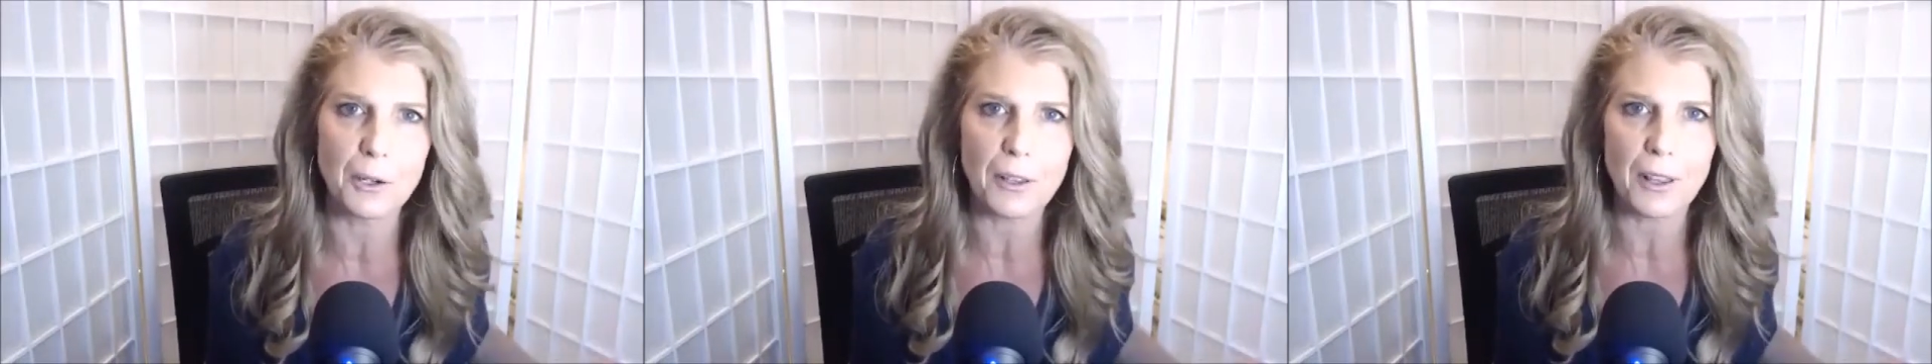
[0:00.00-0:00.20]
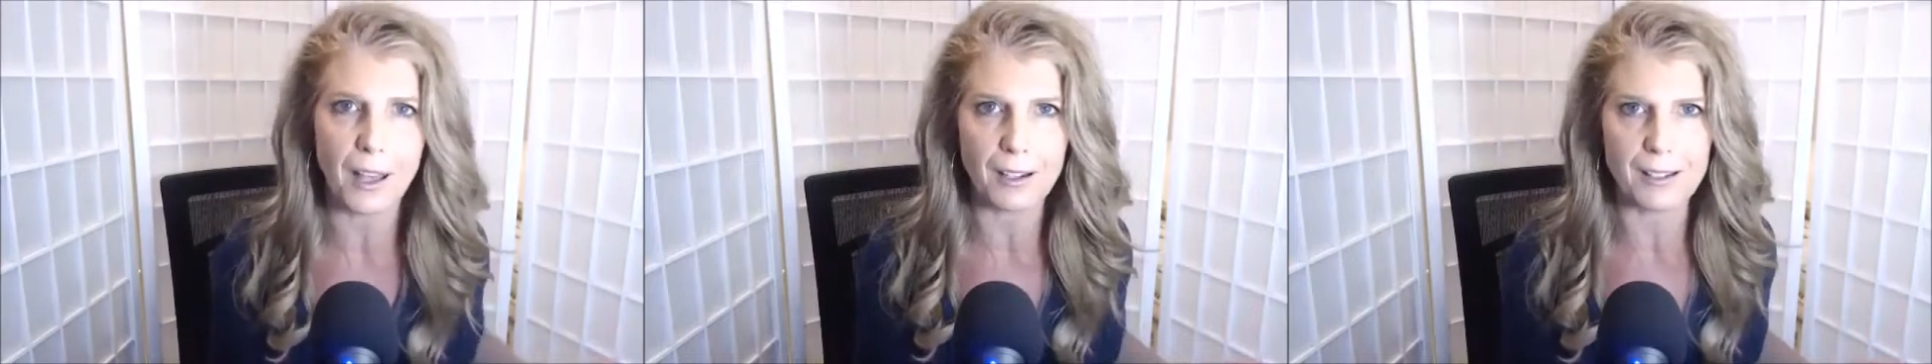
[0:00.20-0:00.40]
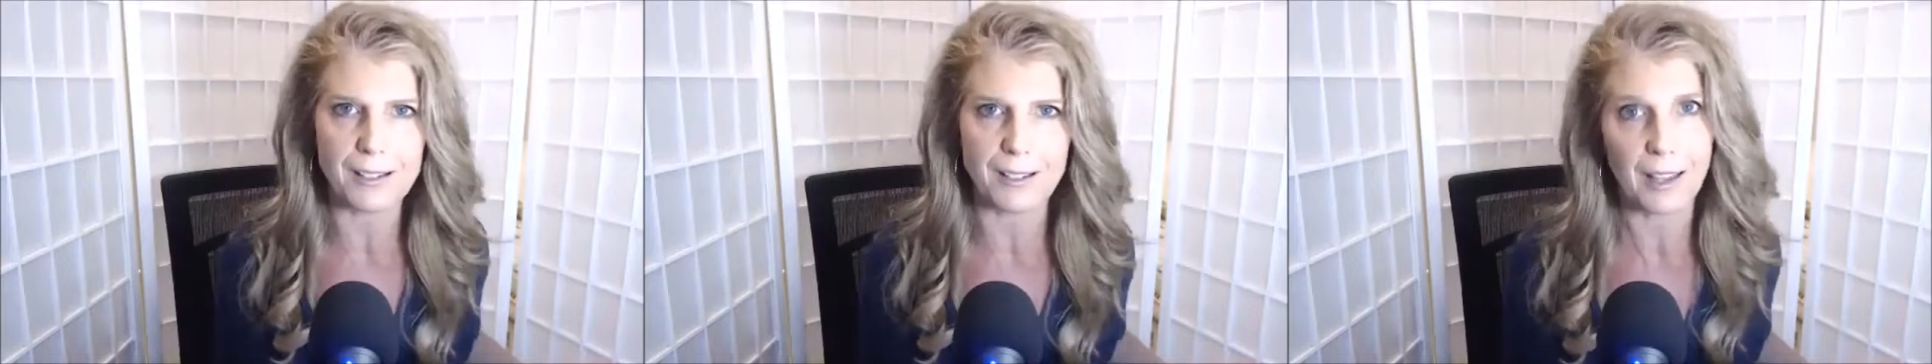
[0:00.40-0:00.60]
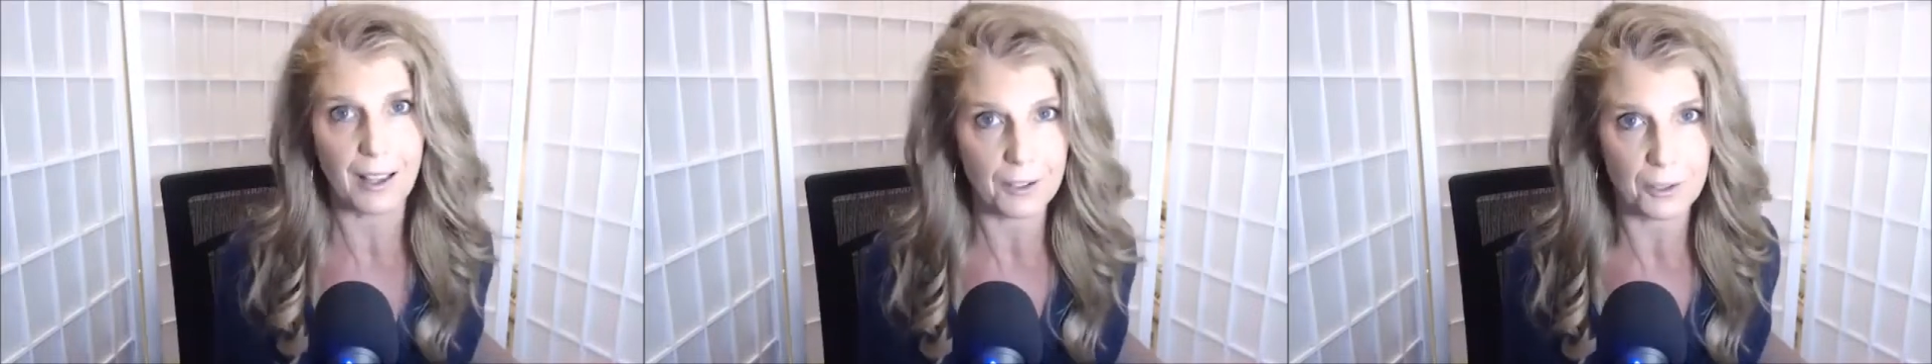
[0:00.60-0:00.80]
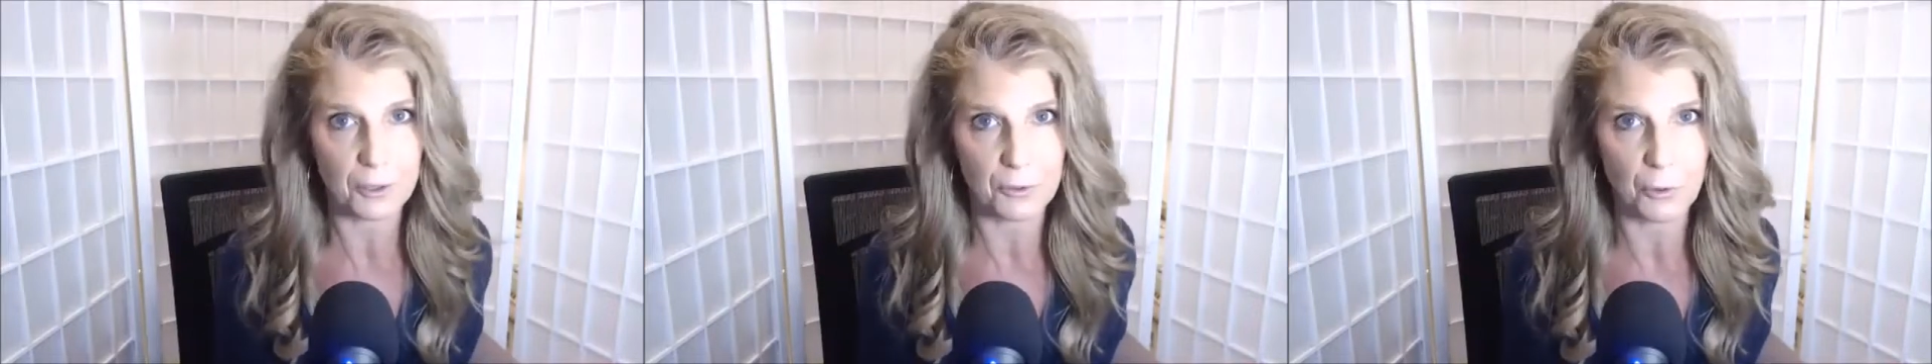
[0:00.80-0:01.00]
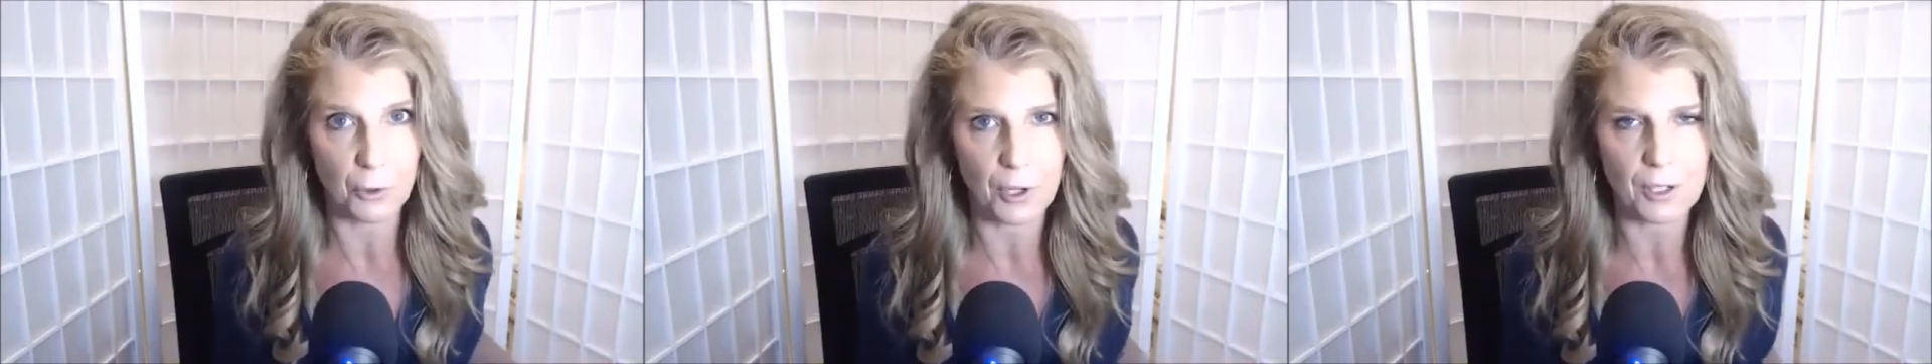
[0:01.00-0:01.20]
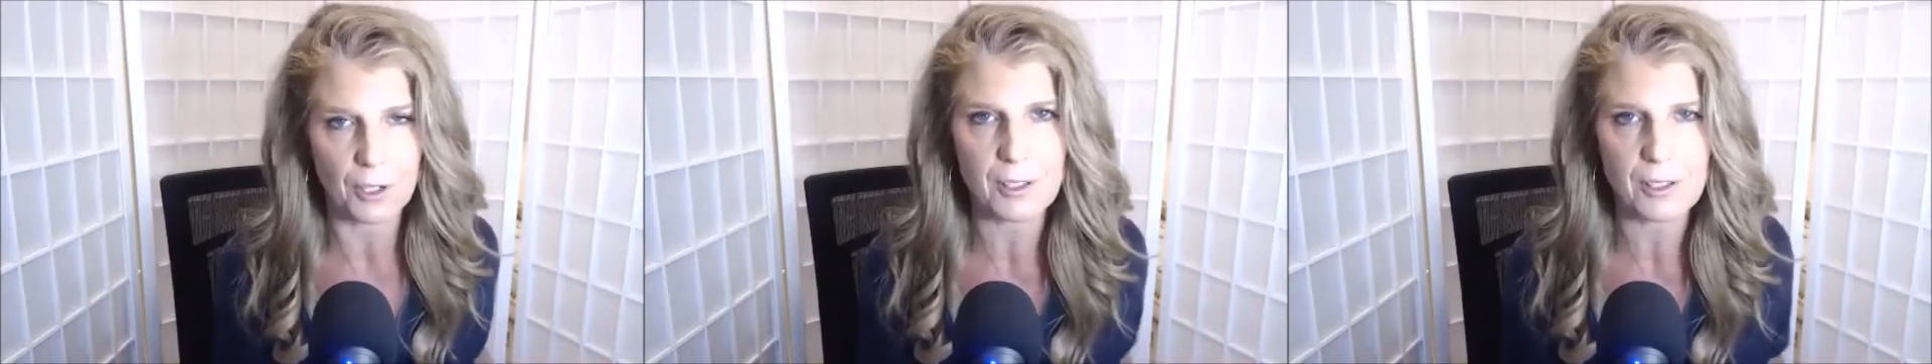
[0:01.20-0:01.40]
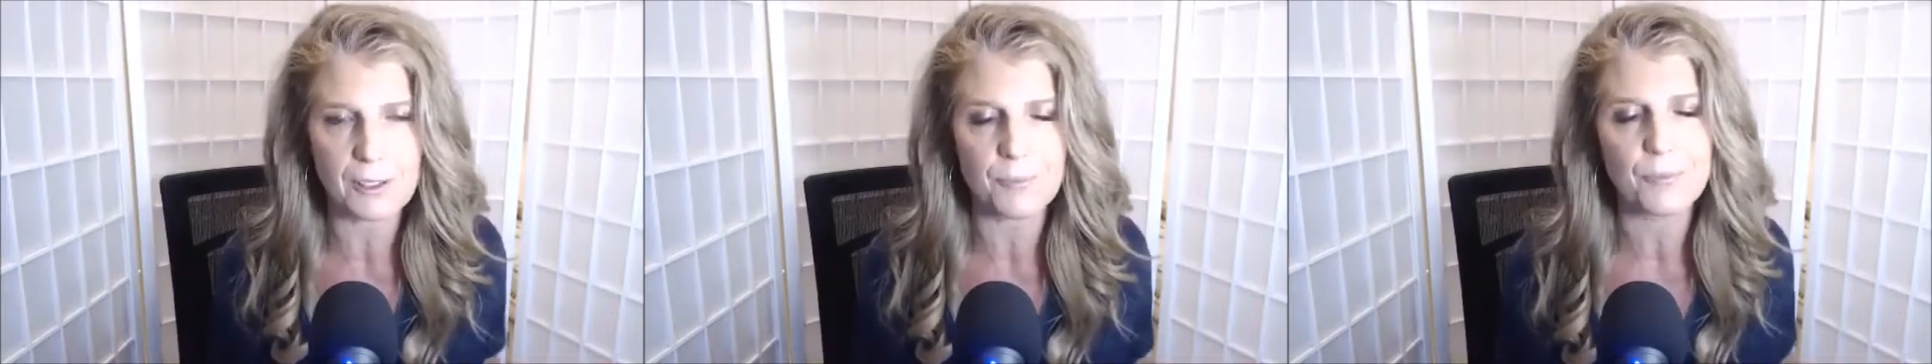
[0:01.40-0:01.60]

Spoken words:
that is get a divorce.